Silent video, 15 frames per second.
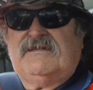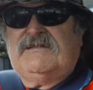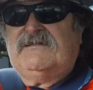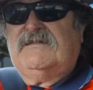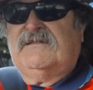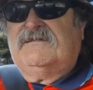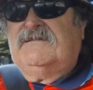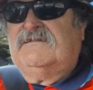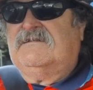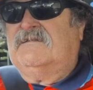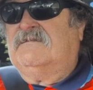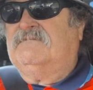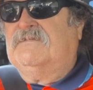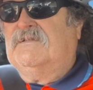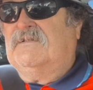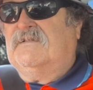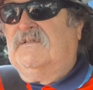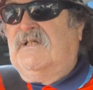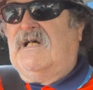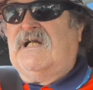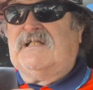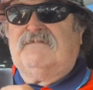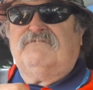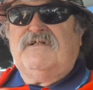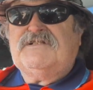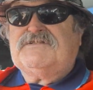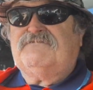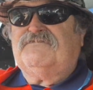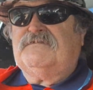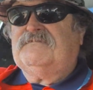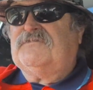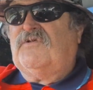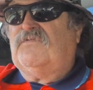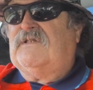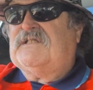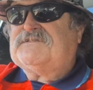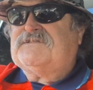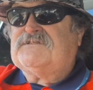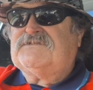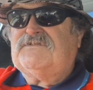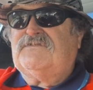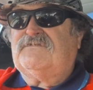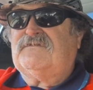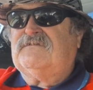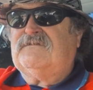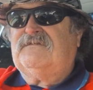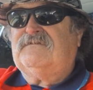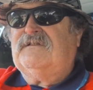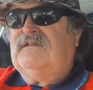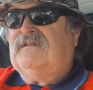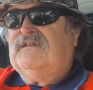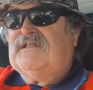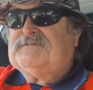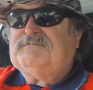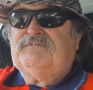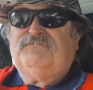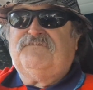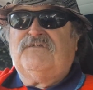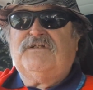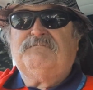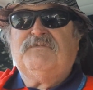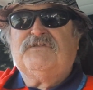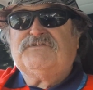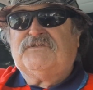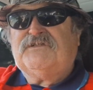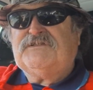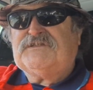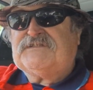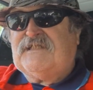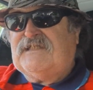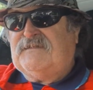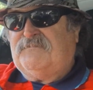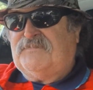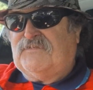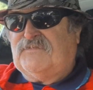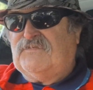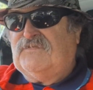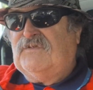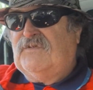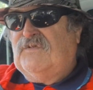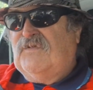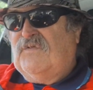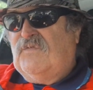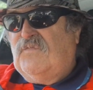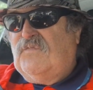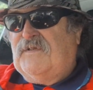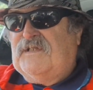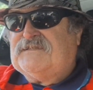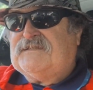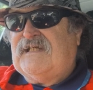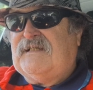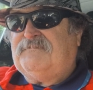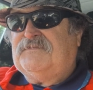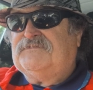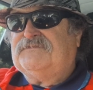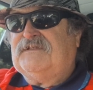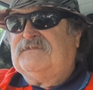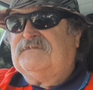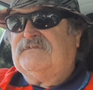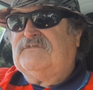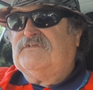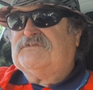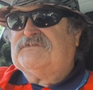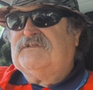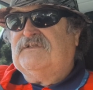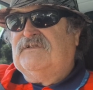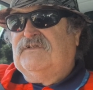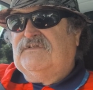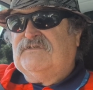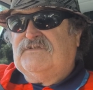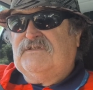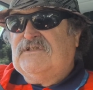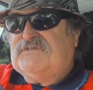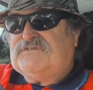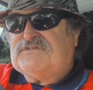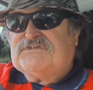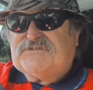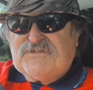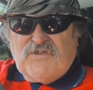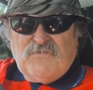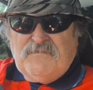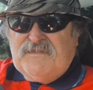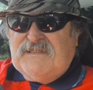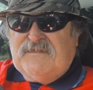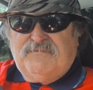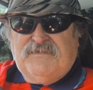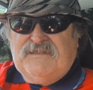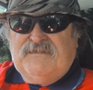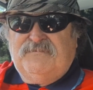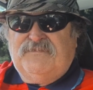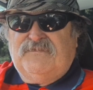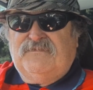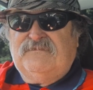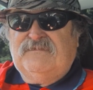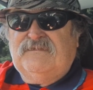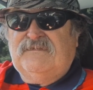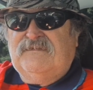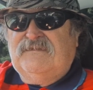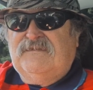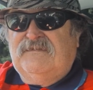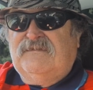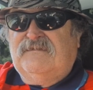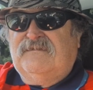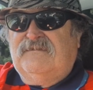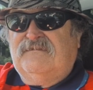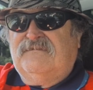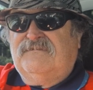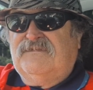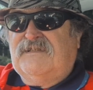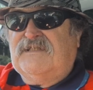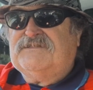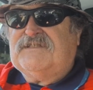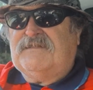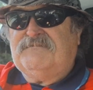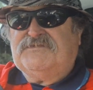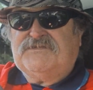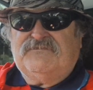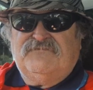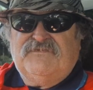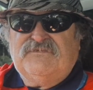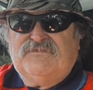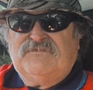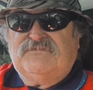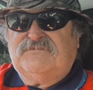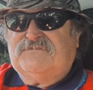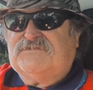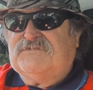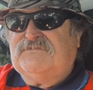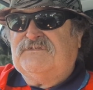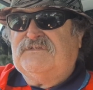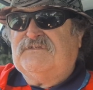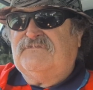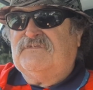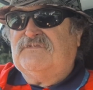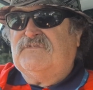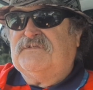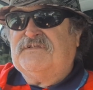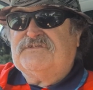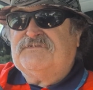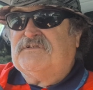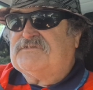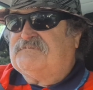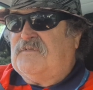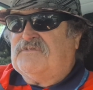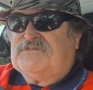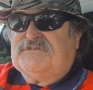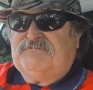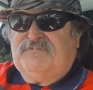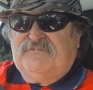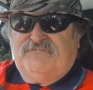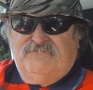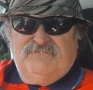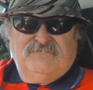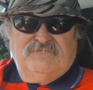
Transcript: any any um, aggravation from no letters, no. That's been fine. But it's only this April when it's happened that, of course, they're losing so many people. The exemption rule, two-year rule, and it's not supposed to